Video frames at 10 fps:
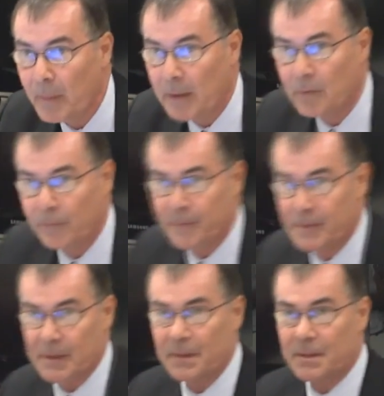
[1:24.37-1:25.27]
medical
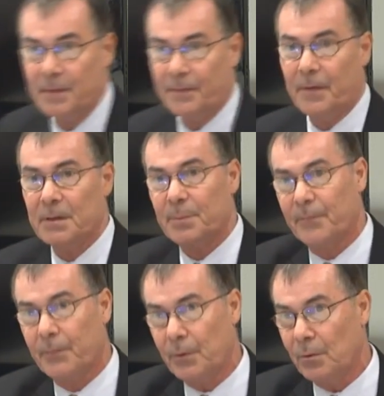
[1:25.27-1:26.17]
facility first
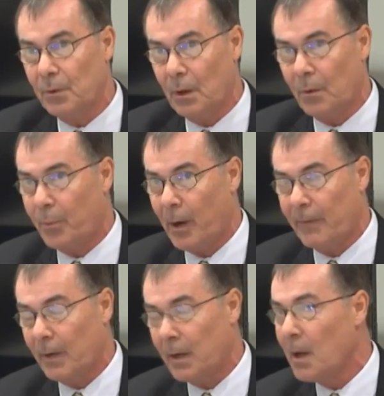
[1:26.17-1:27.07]
before you can go
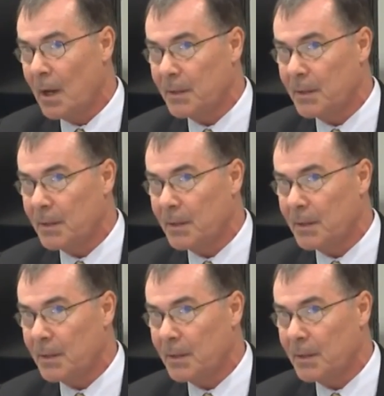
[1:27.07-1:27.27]
privately.